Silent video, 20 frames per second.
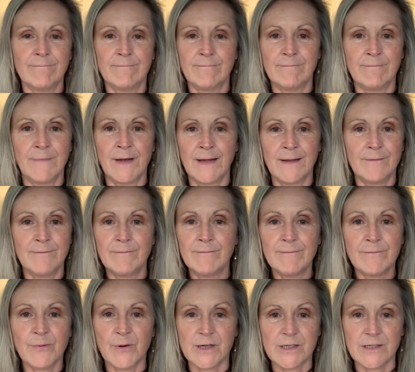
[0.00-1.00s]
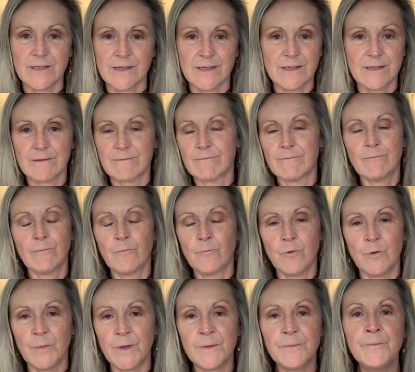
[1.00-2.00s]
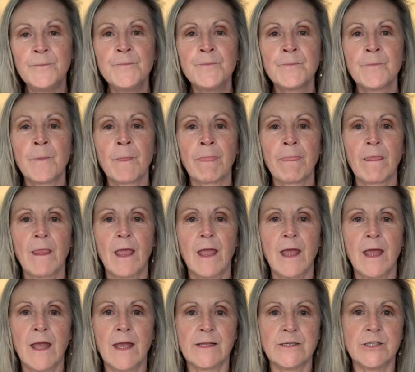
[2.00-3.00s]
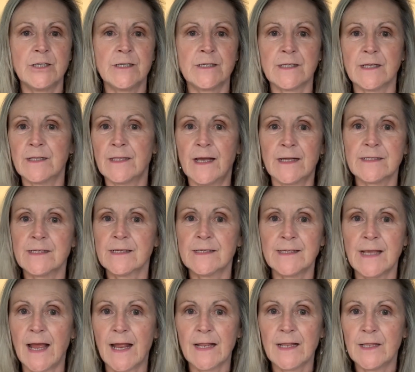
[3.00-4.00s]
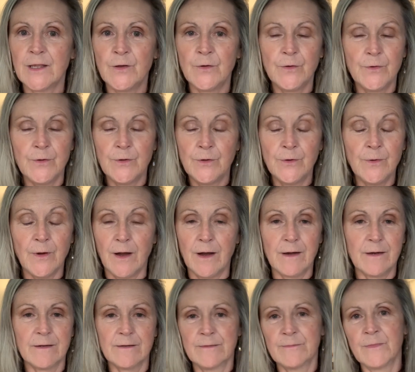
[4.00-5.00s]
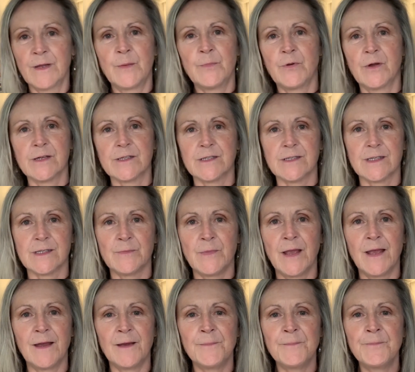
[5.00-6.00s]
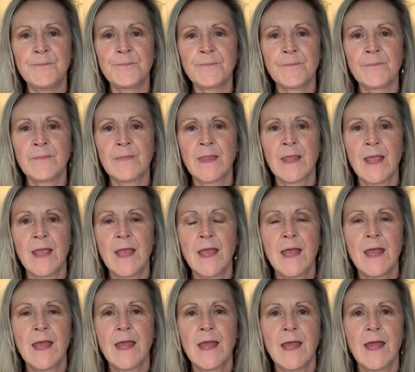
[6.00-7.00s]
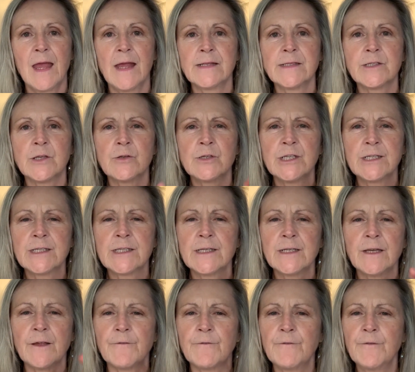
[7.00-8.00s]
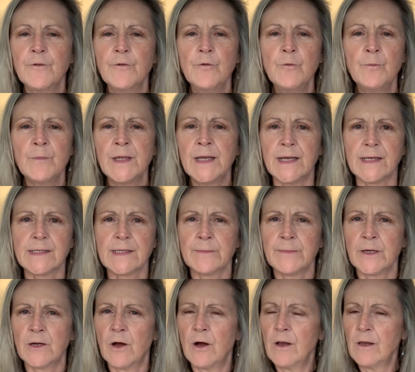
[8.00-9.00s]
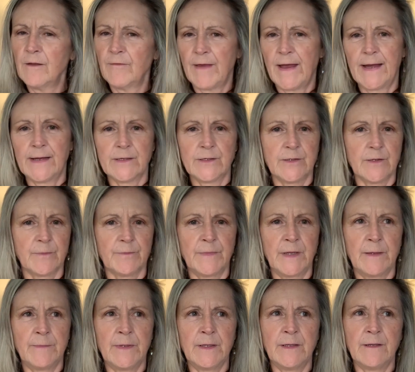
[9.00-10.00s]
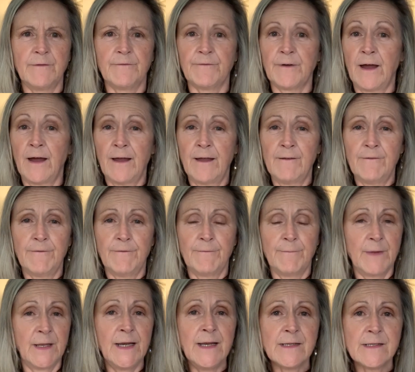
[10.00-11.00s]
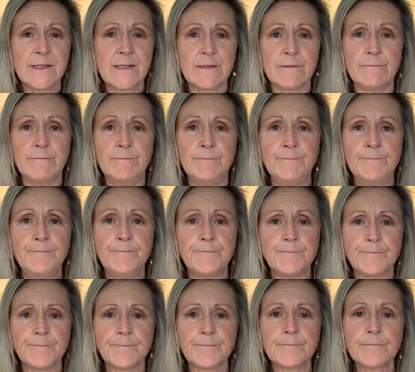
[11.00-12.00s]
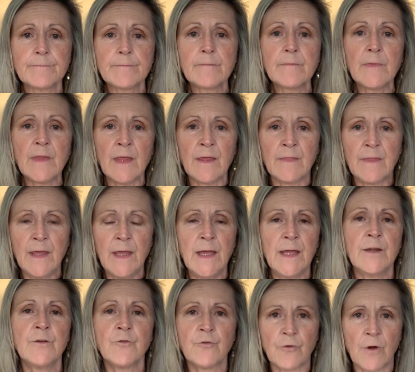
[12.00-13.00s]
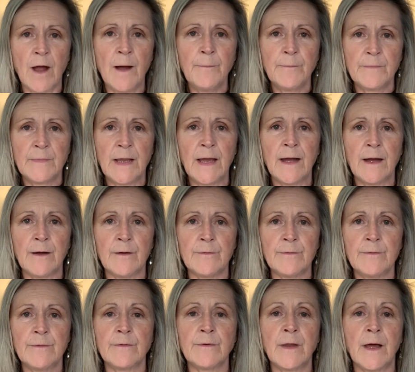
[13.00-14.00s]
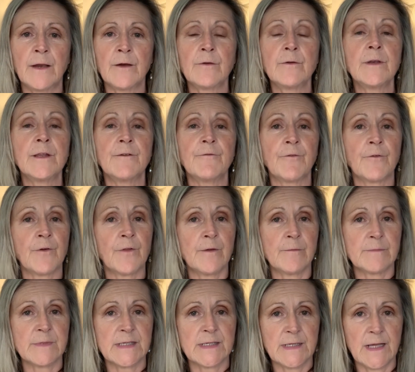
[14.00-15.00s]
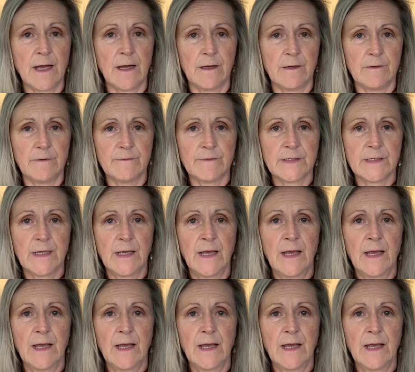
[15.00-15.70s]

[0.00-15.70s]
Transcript: my precious woman. And she said, that's exactly who you are, my precious man. And so just in a few minutes, I mean, all of that took maybe 5 minutes, they had dropped down, not only for themselves,